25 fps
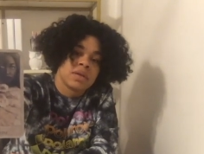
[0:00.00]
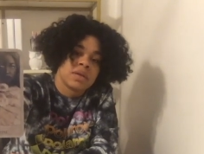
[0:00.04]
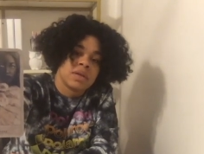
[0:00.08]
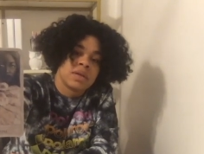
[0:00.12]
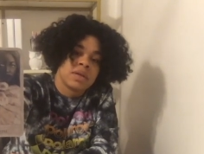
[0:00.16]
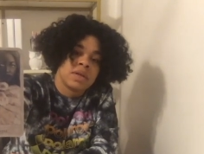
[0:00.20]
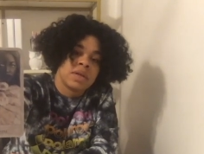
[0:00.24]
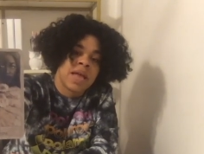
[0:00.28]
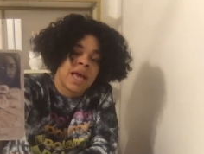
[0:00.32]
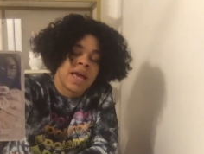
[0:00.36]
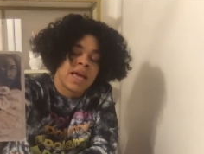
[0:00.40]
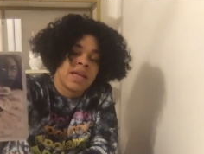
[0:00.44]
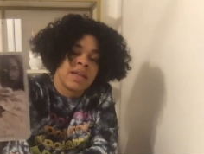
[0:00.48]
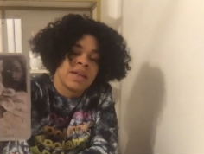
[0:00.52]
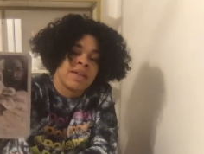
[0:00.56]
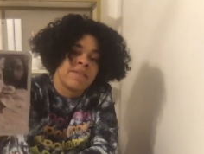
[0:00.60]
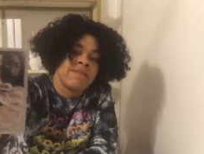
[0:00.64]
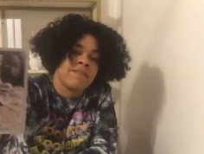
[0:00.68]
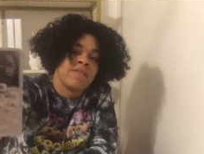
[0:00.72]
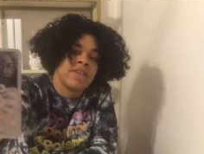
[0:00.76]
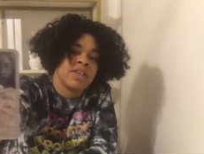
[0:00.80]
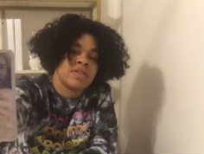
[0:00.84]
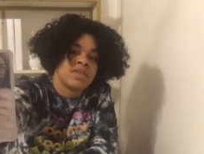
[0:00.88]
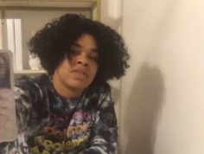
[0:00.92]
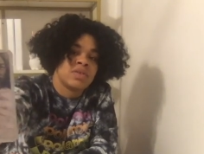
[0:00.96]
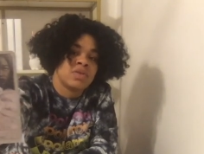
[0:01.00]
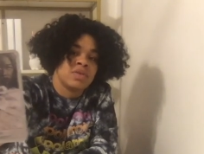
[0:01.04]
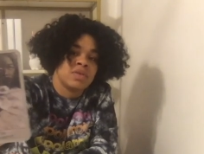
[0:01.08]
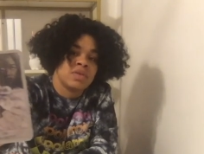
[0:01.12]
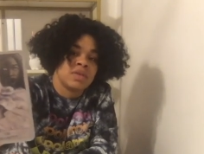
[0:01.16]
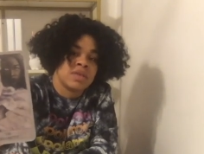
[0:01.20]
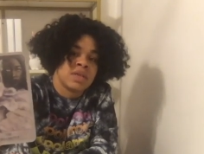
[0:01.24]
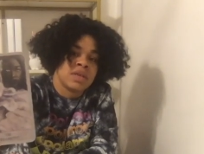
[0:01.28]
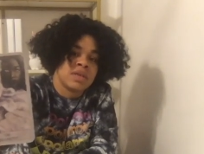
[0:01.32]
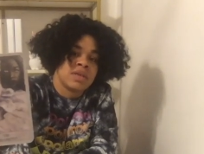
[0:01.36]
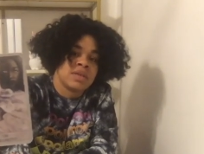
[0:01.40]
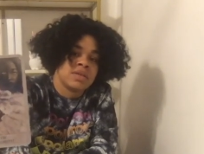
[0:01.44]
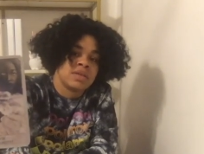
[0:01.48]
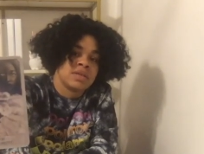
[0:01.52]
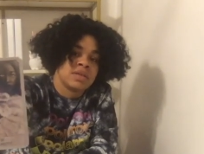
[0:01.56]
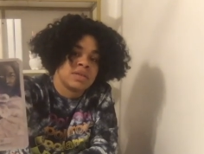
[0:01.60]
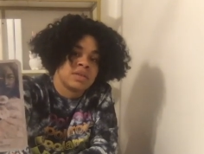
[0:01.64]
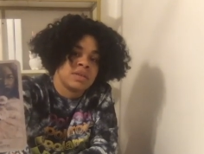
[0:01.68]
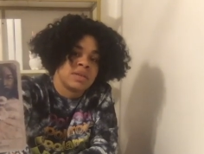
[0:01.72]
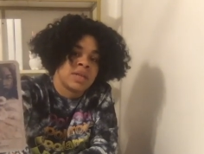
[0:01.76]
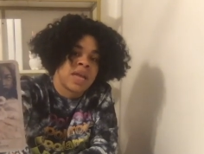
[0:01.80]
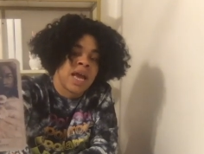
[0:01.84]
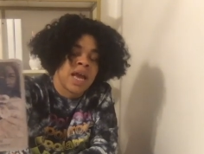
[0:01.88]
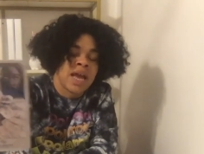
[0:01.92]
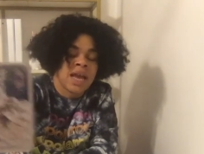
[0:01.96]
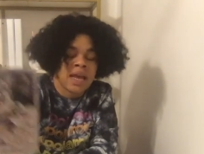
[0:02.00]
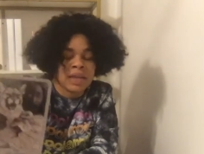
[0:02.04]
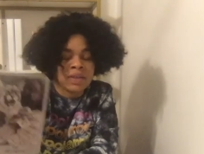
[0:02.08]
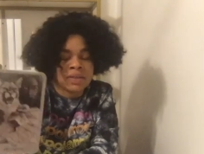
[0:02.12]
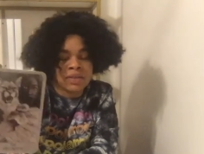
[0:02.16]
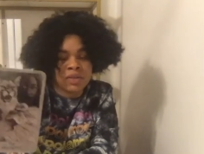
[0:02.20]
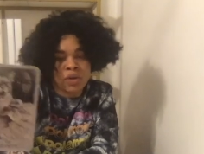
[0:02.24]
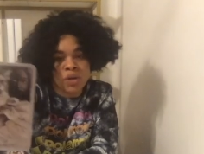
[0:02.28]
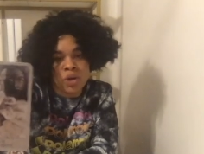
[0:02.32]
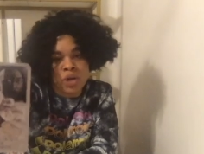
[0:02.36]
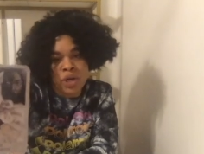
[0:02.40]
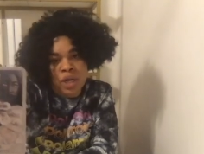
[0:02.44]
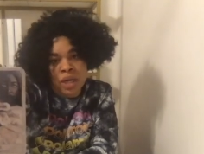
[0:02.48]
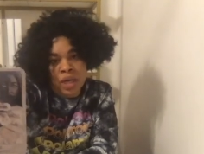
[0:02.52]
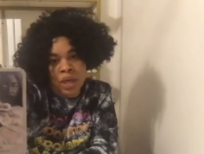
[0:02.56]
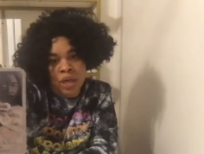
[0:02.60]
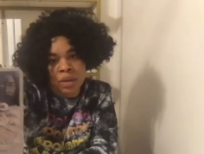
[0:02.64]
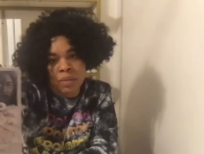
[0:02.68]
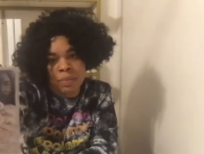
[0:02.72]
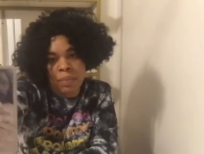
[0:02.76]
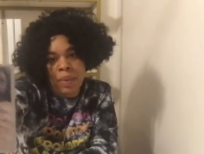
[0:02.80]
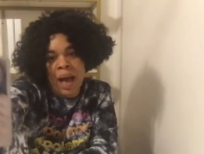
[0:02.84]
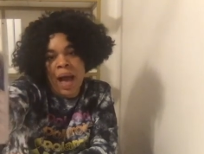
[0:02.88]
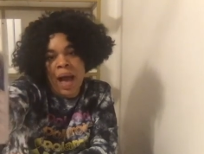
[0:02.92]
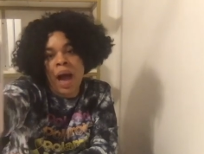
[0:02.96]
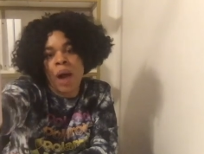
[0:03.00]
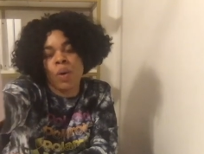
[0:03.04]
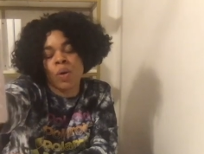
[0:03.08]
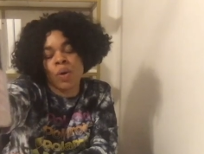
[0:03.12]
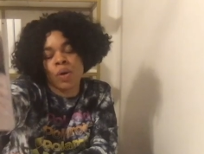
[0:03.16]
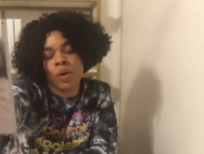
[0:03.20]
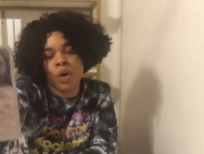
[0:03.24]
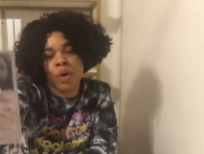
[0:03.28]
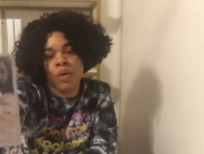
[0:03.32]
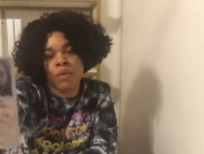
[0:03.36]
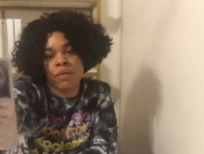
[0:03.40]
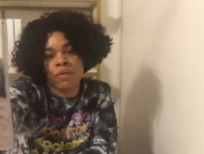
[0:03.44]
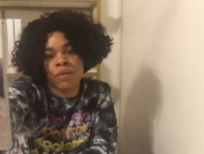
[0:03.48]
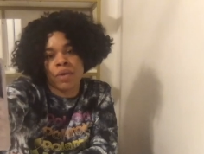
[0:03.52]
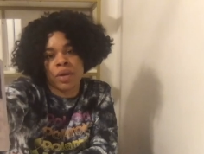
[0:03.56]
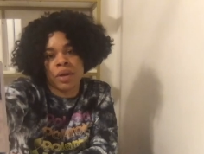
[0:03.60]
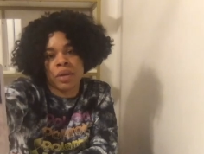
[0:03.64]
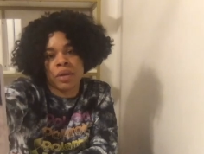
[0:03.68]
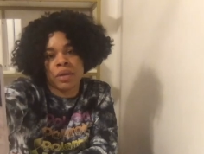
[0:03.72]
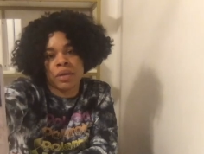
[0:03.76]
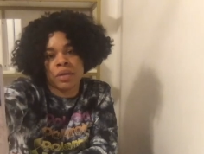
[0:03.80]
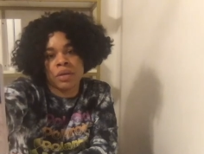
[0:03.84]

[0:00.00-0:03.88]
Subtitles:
Not in the physical sense, not exerting power over it.